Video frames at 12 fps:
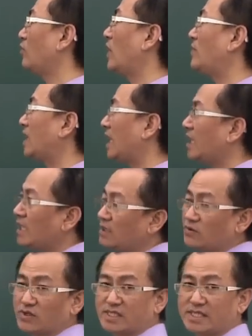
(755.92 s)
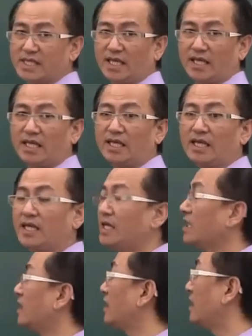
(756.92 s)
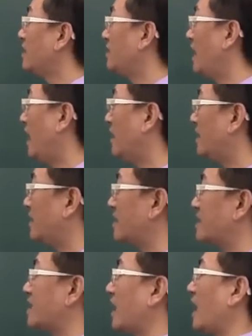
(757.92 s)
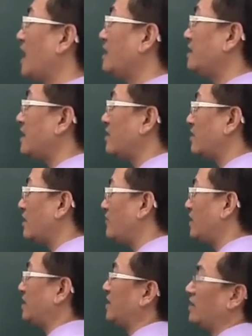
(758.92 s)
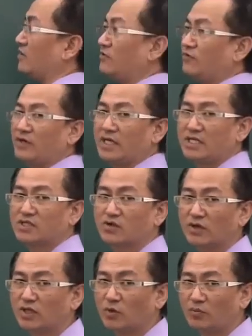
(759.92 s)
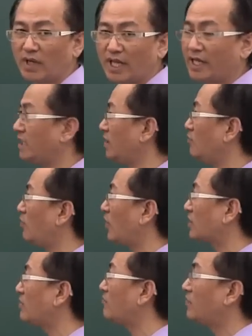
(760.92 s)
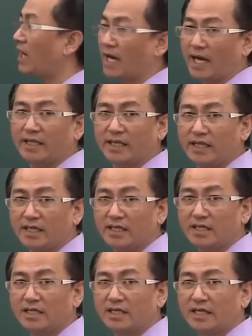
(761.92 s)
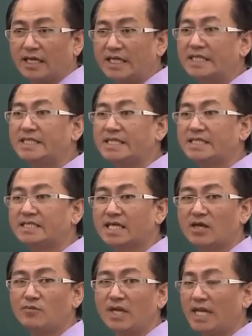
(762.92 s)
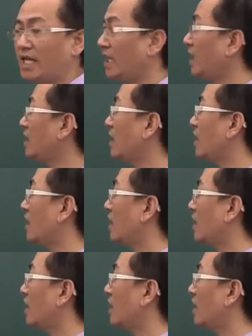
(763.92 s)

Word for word: we are beginning to see that the second derivative is going to play an important part in determining